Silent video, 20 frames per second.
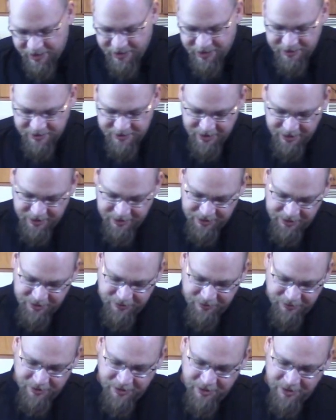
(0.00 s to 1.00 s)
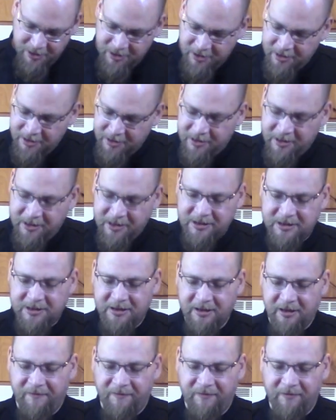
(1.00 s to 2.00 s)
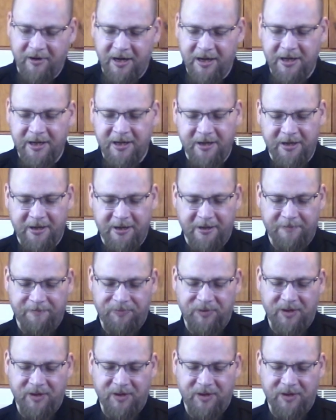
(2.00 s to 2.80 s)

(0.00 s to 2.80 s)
I'm telling you, this stuff right here,